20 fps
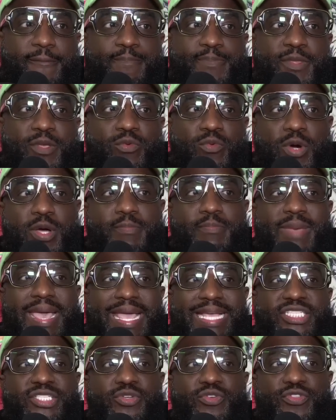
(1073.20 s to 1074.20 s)
what
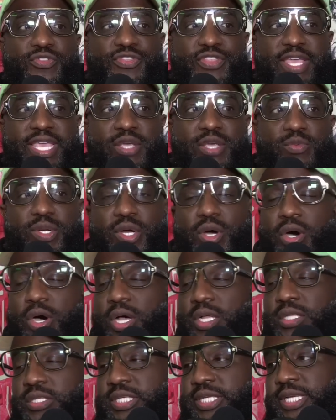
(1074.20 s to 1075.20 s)
makes you think with
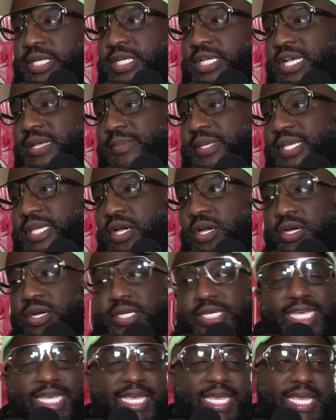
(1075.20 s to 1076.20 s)
all of the incoming
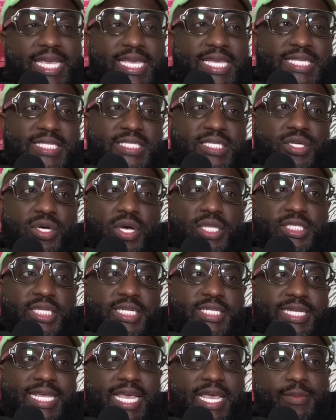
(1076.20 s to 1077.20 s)
hurricanes and all of
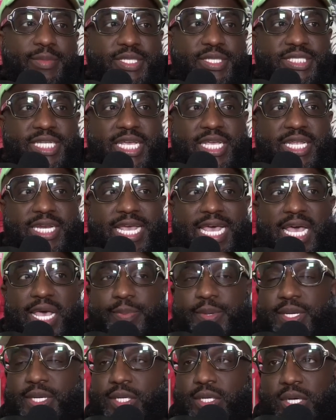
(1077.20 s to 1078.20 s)
the damage that could
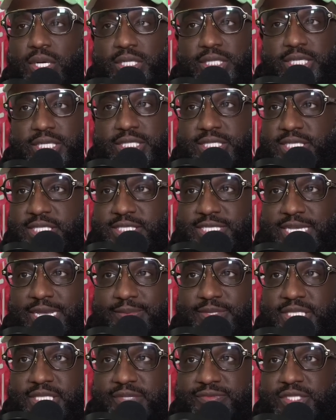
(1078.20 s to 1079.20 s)
happen and all of this other type
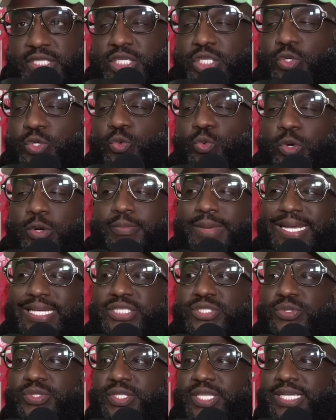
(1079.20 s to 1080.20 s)
of stuff, what
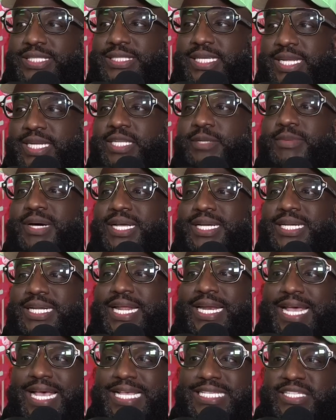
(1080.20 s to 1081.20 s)
makes you think that anybody
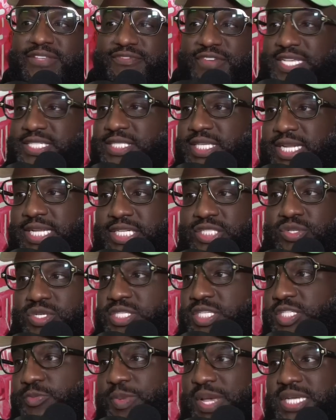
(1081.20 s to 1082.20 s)
that has a vested interest,
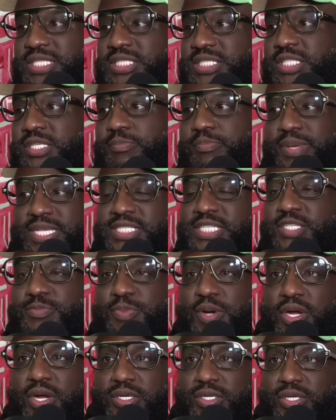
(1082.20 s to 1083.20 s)
especially business
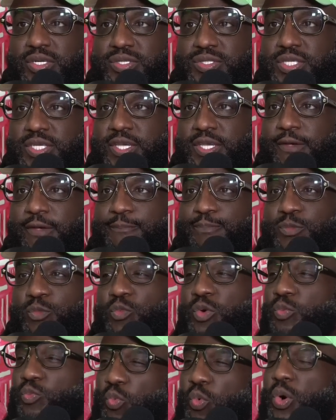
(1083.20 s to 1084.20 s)
partners,
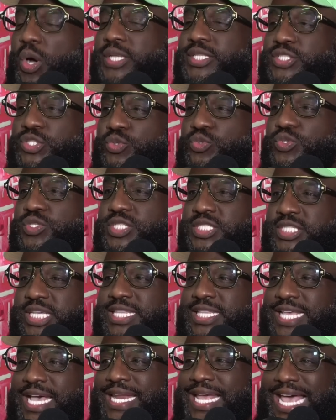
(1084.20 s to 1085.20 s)
would want to see
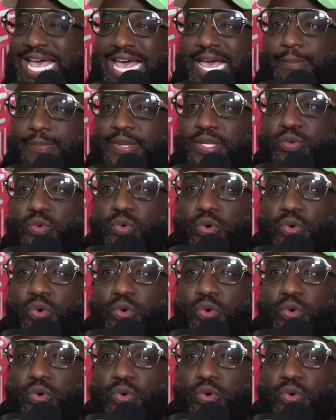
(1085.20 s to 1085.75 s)
that happen or